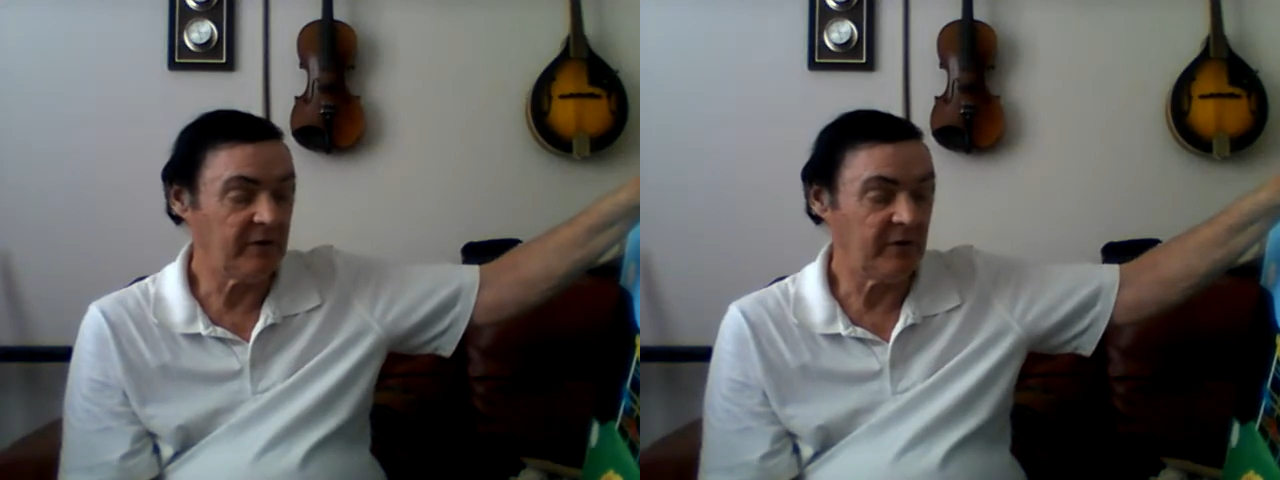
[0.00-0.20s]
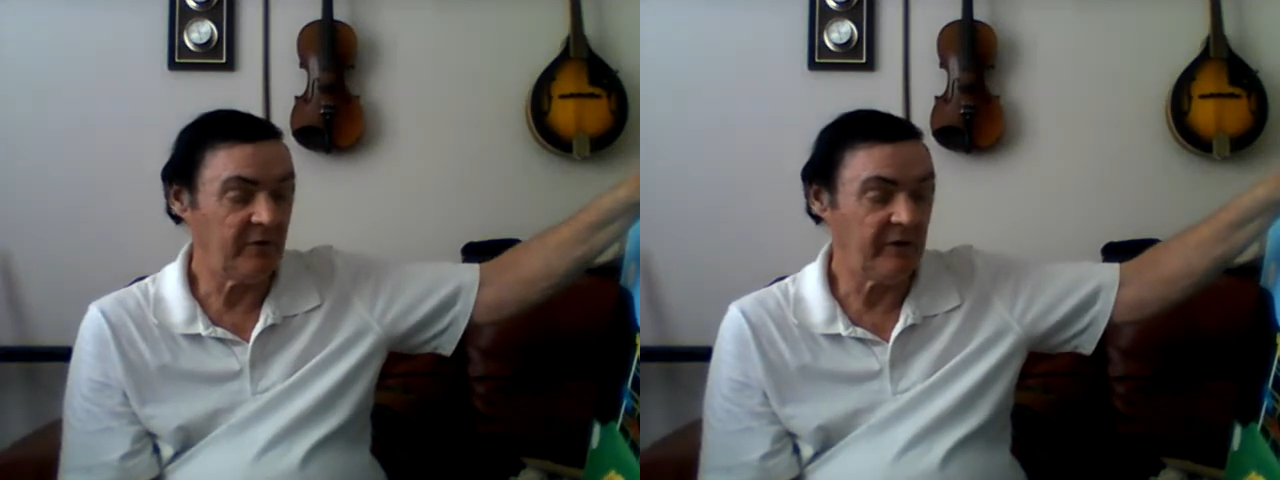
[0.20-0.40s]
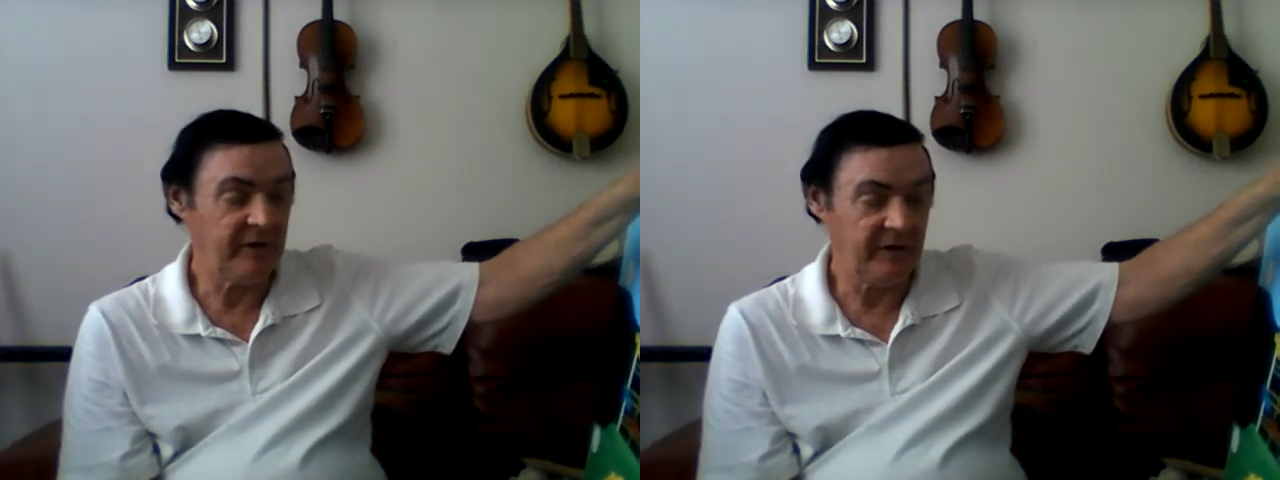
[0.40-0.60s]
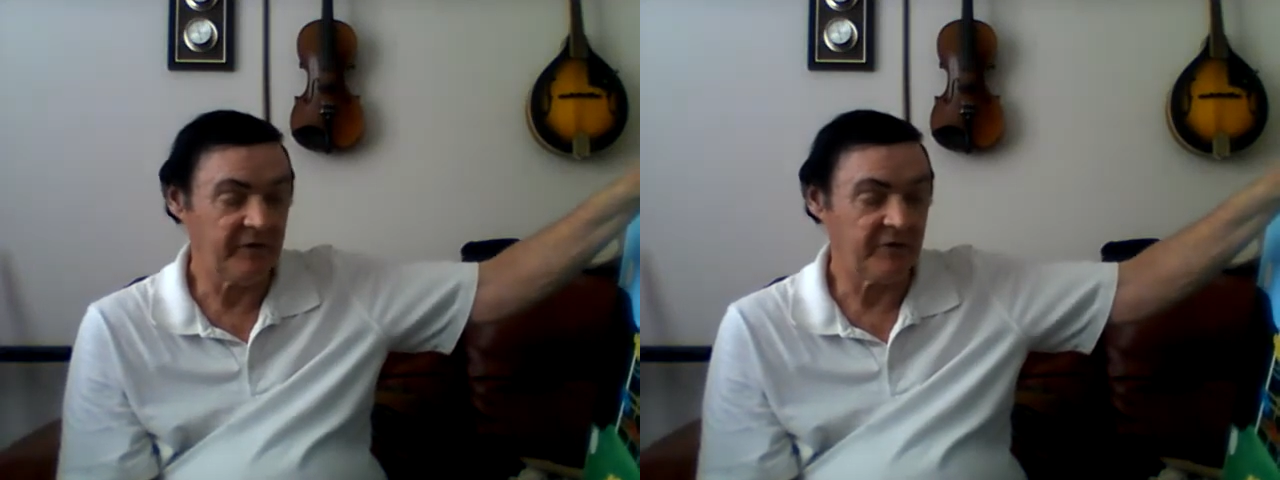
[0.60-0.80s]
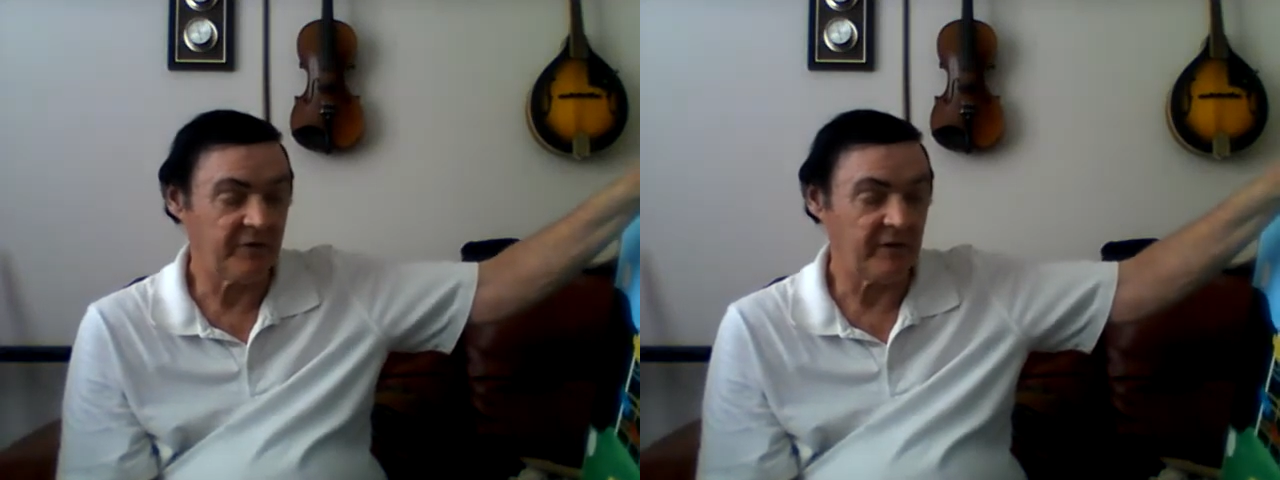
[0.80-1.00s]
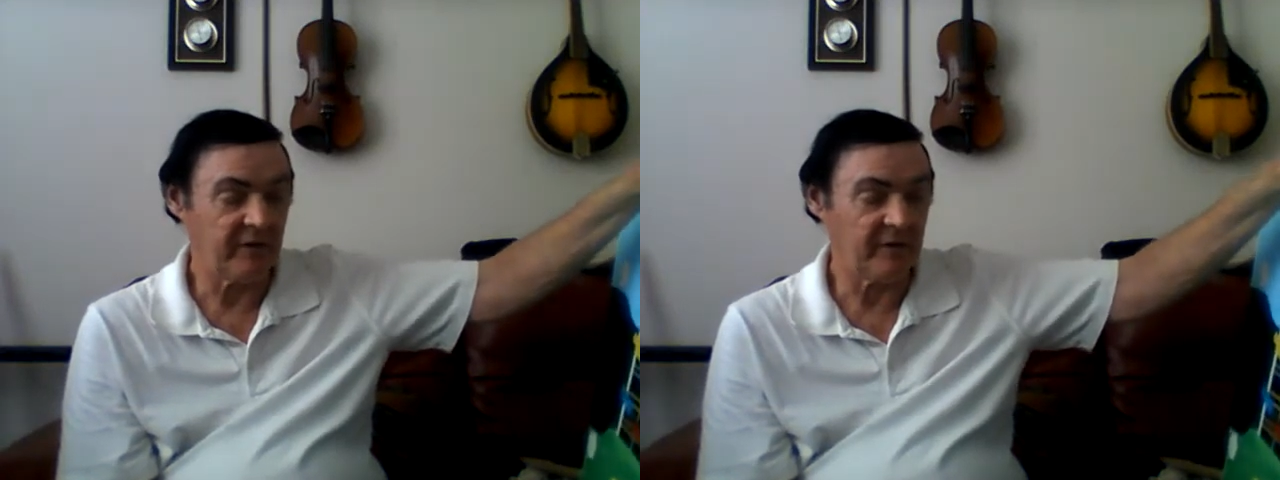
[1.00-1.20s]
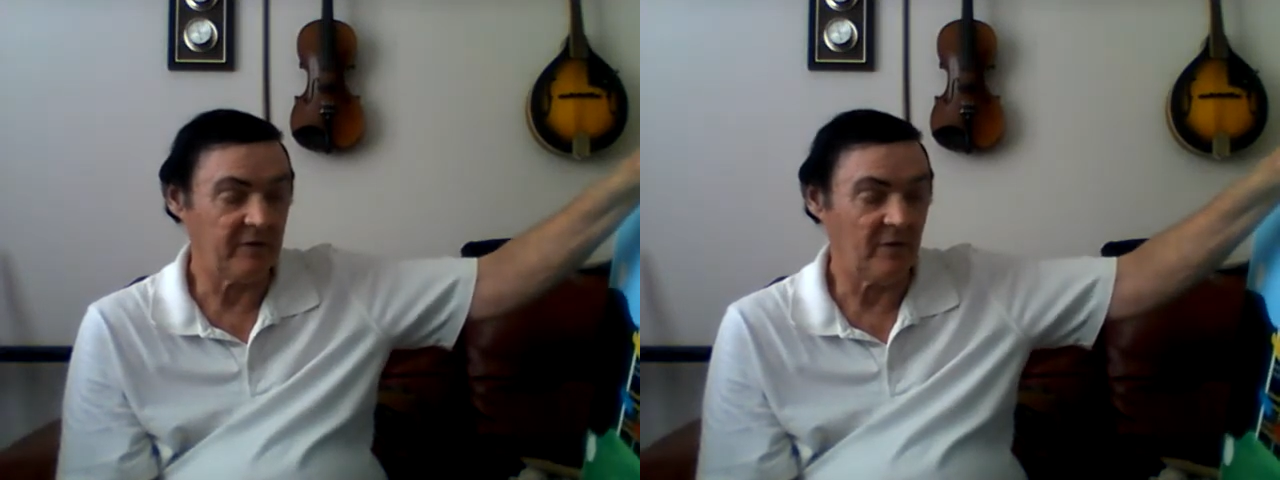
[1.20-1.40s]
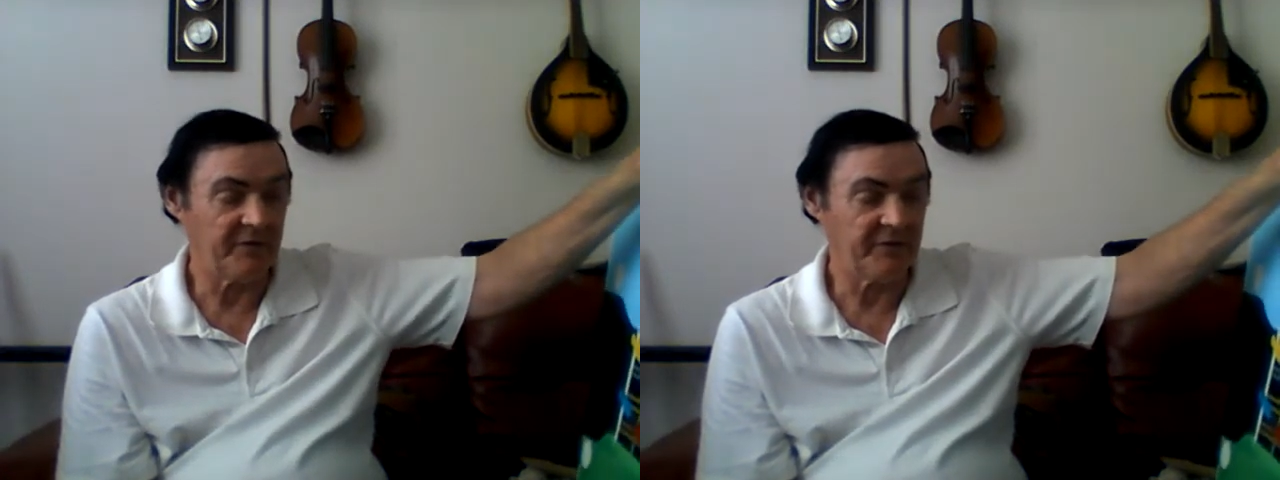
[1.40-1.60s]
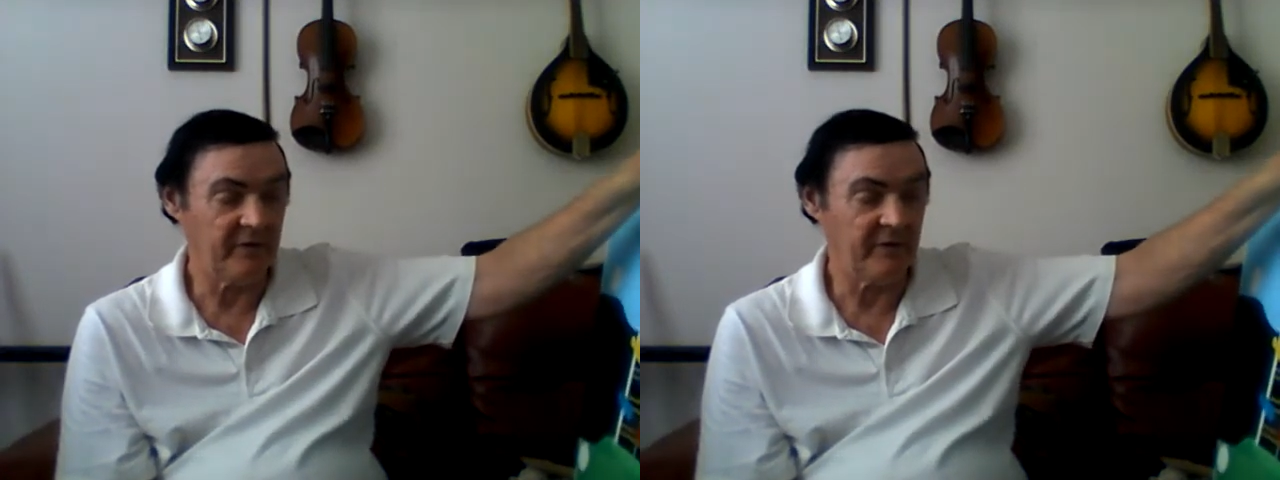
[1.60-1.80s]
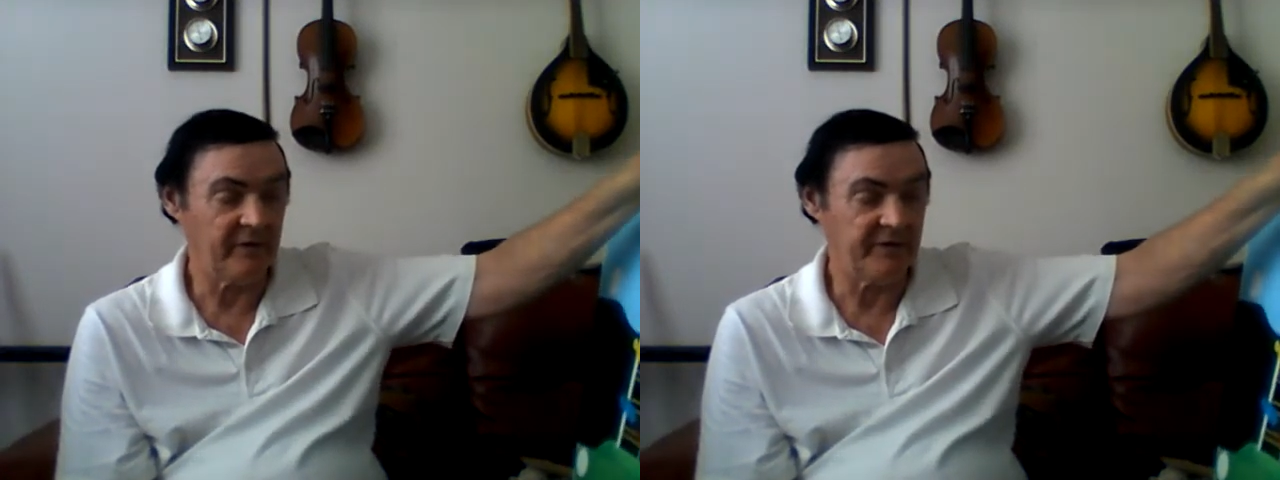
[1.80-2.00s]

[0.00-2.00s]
to the D string, also known as